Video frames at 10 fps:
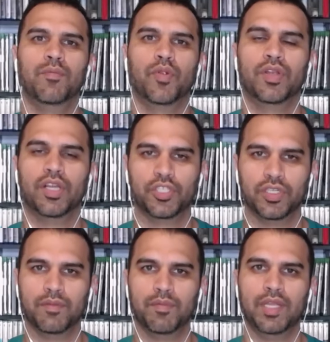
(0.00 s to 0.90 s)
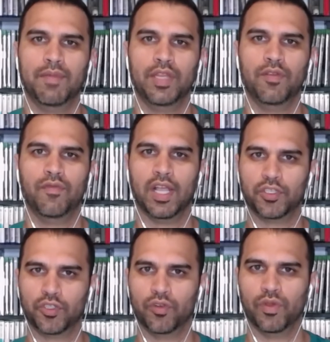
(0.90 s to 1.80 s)
production, being
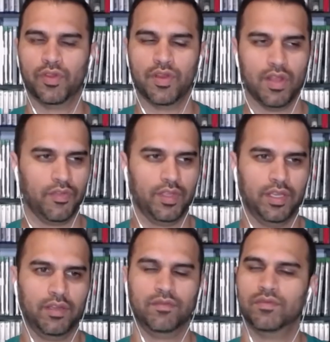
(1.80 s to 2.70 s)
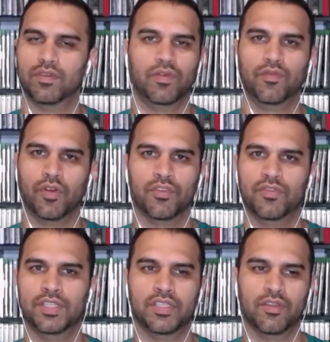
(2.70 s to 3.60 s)
manufactured with nothing as far as
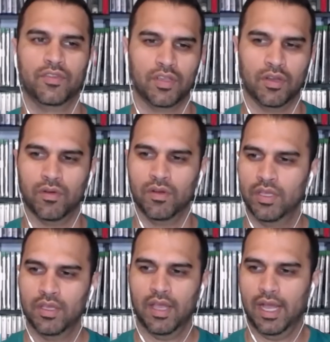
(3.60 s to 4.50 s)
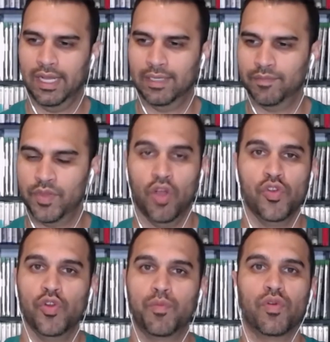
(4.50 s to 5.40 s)
details go. No
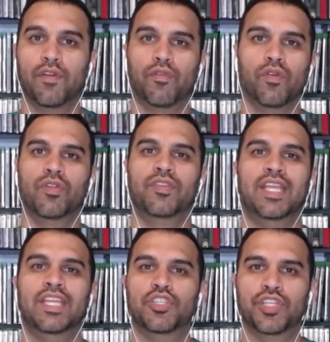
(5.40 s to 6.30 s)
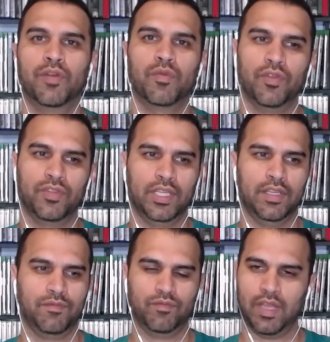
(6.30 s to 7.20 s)
new peripherals in general. So
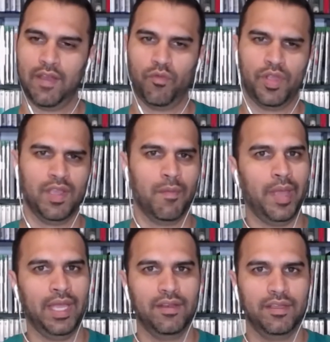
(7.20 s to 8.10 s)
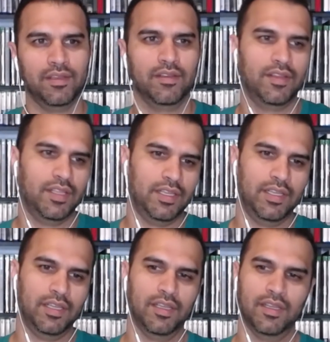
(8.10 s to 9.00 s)
we abandoned
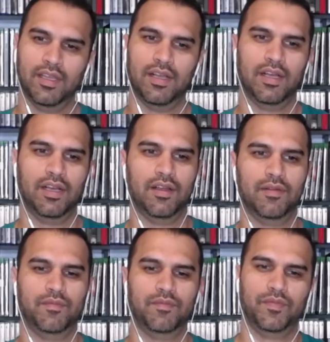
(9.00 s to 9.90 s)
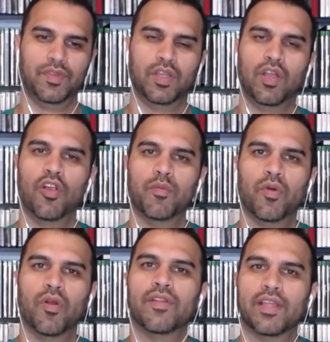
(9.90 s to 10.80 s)
the
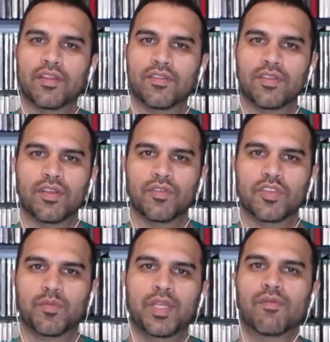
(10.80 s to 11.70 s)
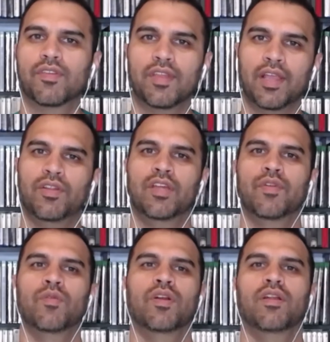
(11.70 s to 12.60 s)
cardboard that is just being recycled
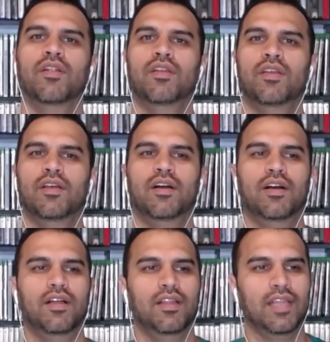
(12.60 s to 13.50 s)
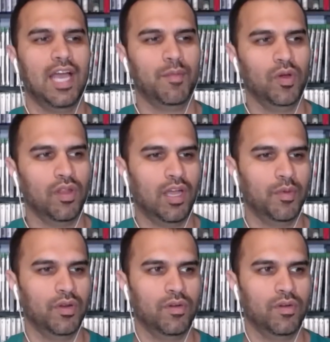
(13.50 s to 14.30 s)
everywhere. Labo,